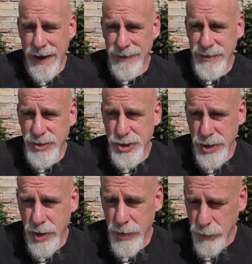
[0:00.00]
at the
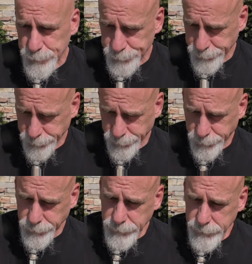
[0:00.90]
show
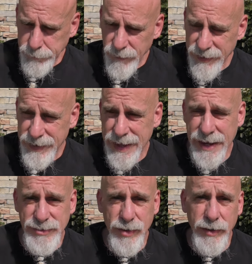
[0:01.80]
than he
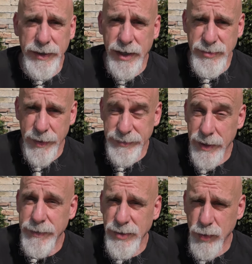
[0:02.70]
has currently on his
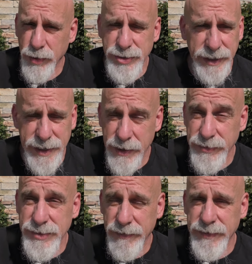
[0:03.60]
website, but it's worth checking out.
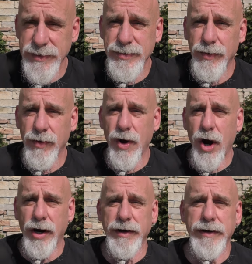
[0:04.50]
The stuff is
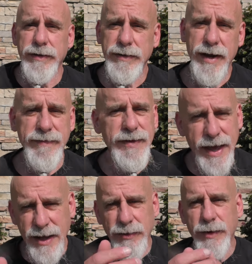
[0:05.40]
art. And if you
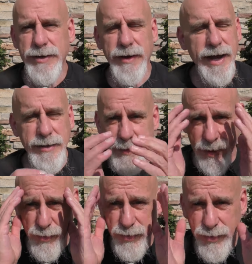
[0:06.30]
held one in your hand, you'd be
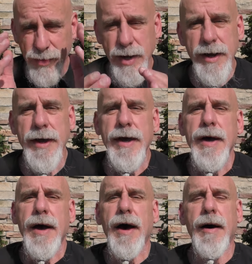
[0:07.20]
like, whew.
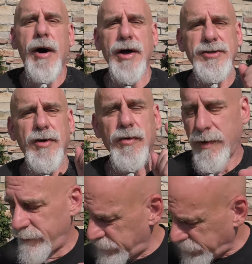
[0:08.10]
Uh, also,
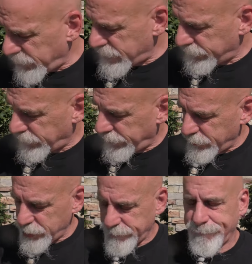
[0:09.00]
revolutionary,
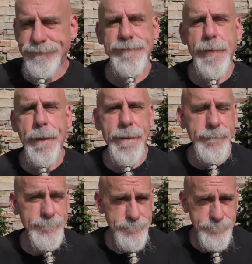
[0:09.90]
can
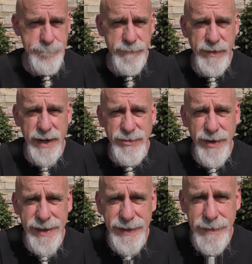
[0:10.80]
I
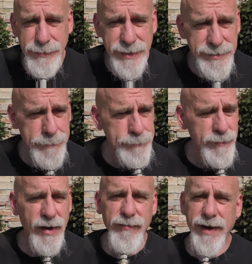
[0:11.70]
try that again, please?
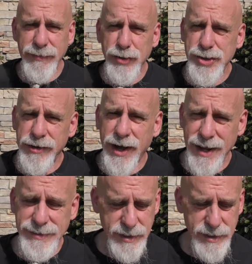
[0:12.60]
Revolutionary hot